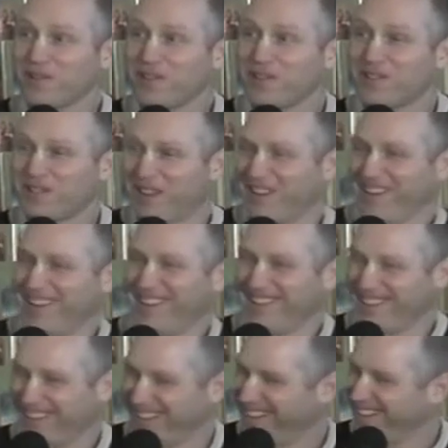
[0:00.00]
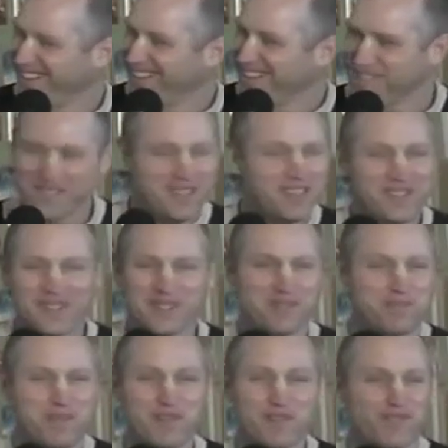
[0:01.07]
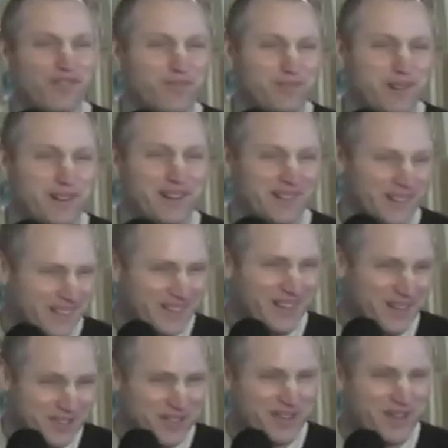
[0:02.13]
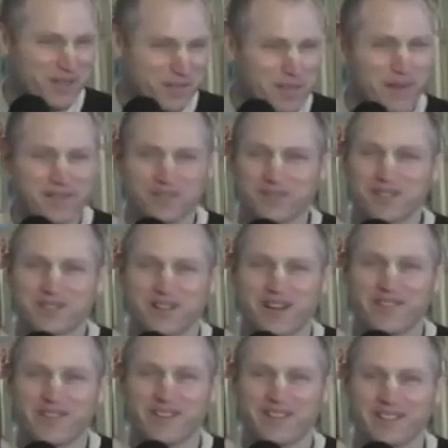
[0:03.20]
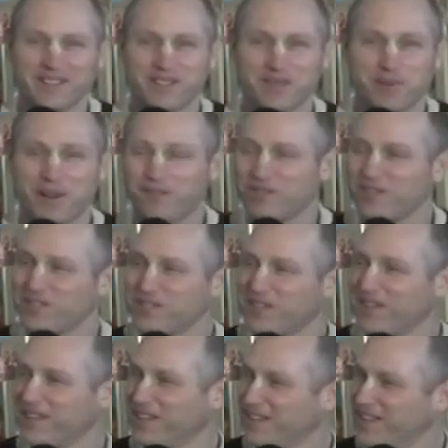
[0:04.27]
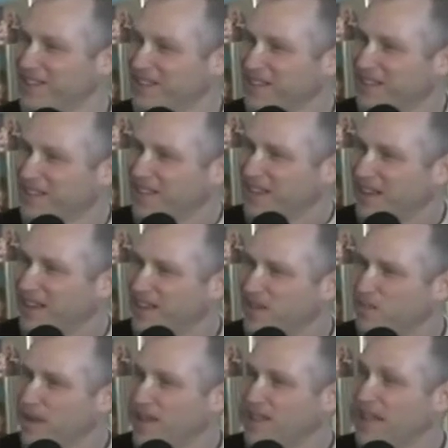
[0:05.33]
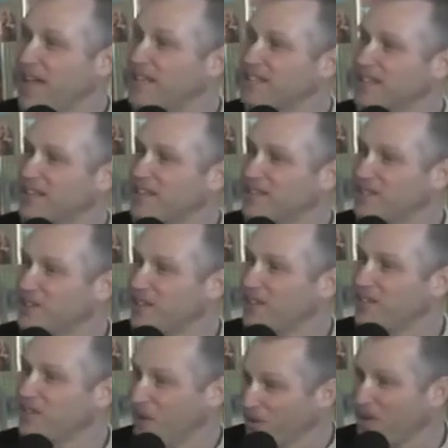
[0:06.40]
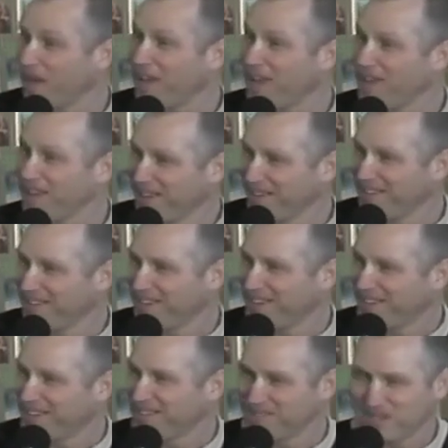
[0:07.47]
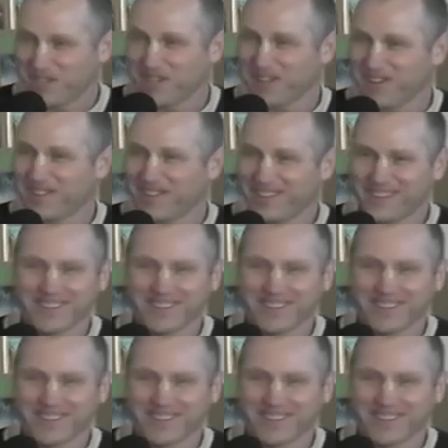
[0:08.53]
this? Look at this beautiful book. You see all the pictures and everything? This is about Krishna. And the man liked it, and he said, okay, it's a deal.